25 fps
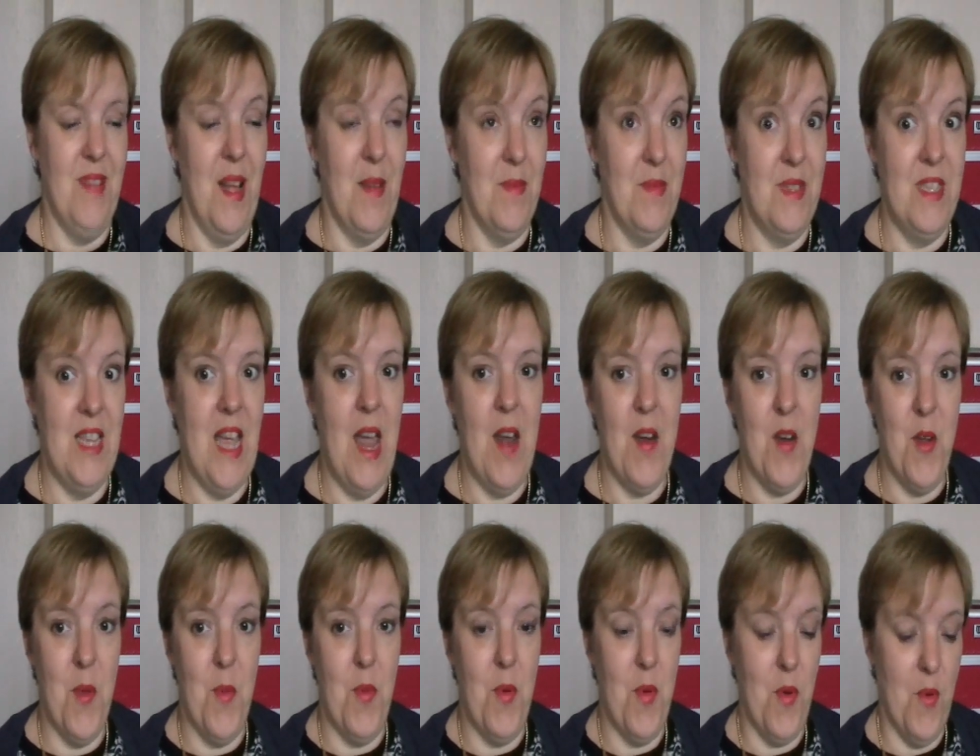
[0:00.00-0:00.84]
I'm
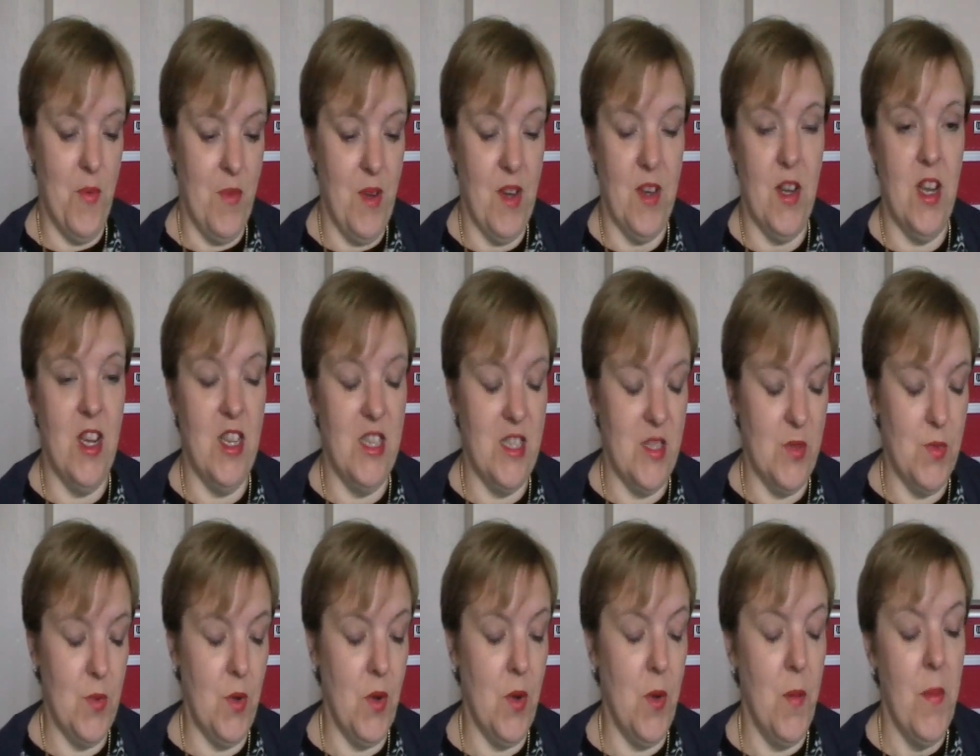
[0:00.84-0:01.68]
terrible under
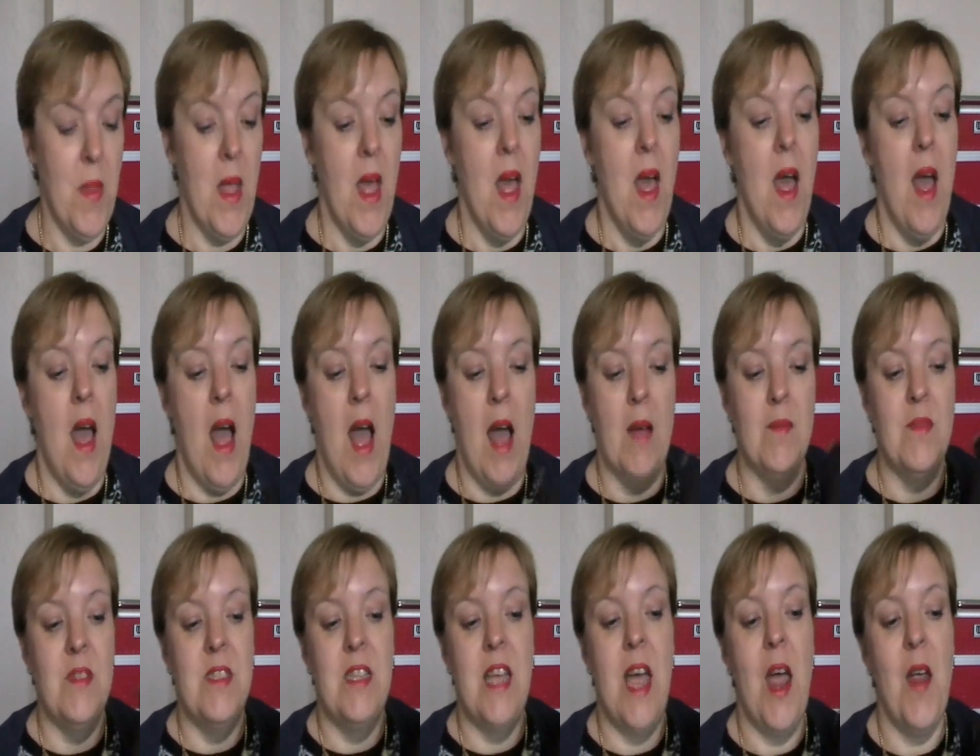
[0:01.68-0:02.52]
this wall
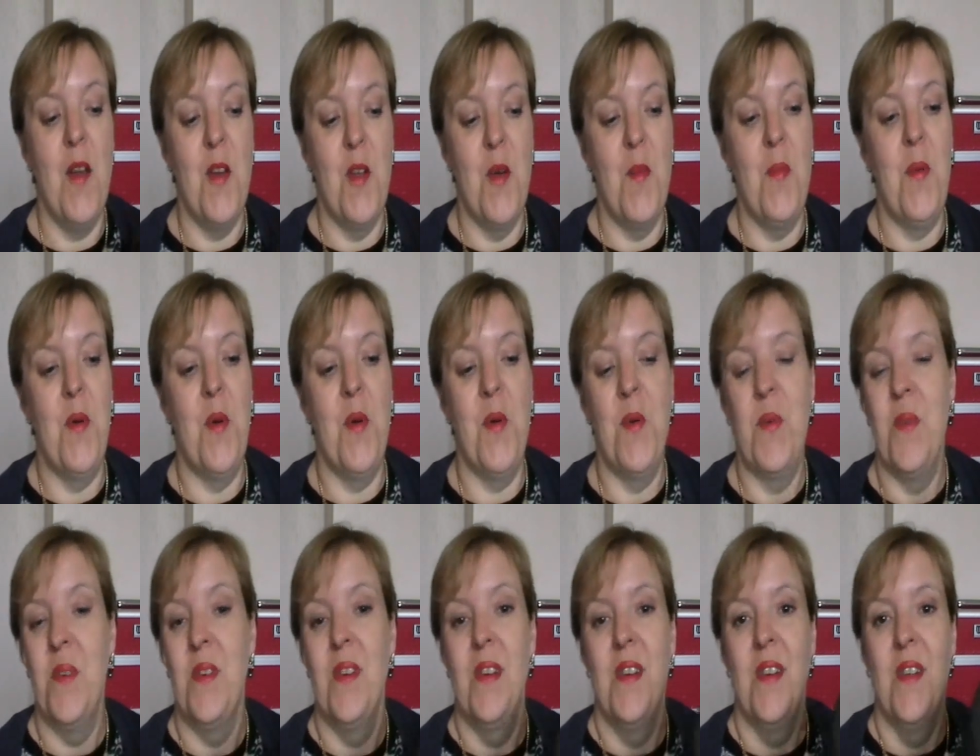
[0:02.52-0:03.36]
I'm
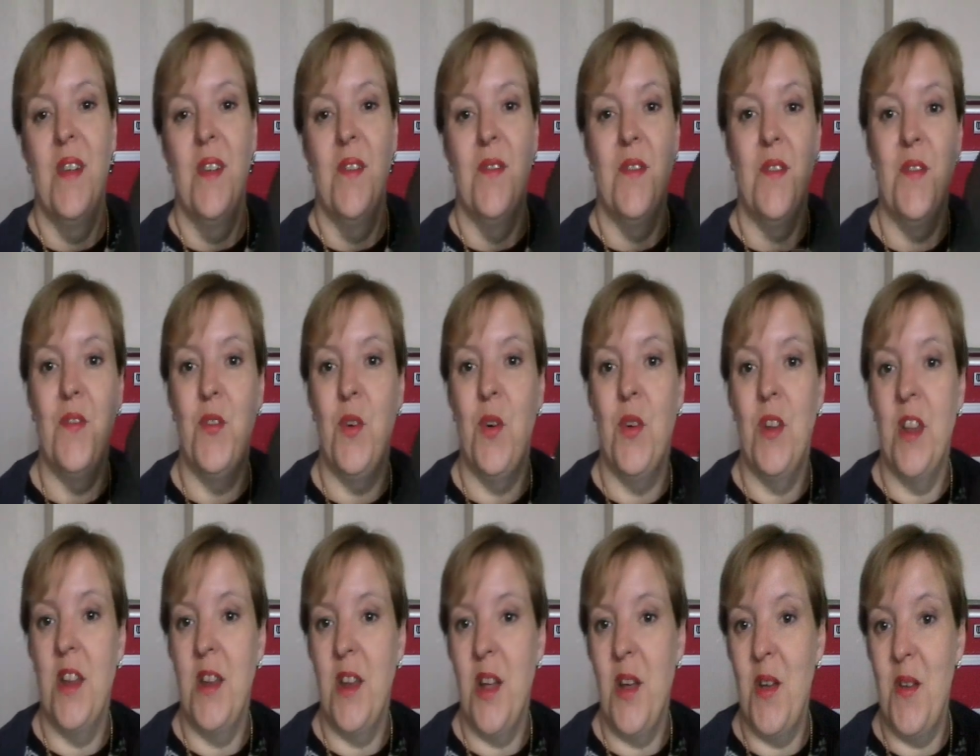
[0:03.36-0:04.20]
terrible for
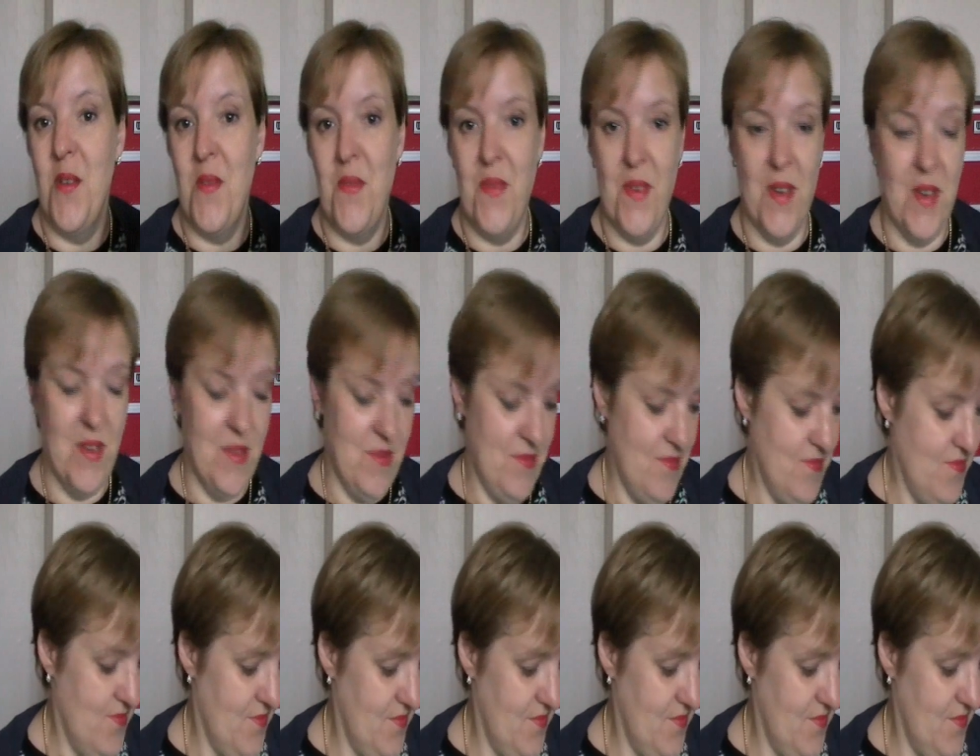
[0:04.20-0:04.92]
falling over